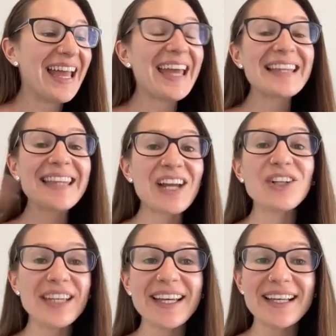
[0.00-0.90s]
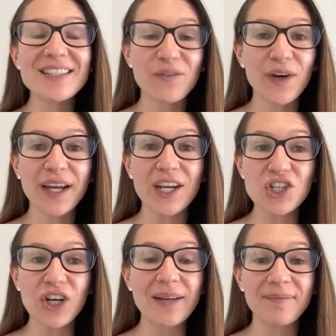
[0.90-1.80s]
It literally is a
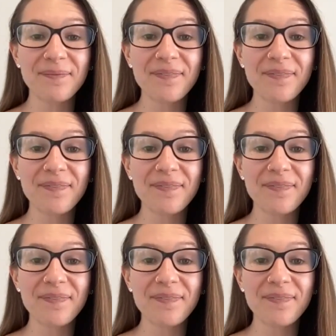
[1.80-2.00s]
freaking dream.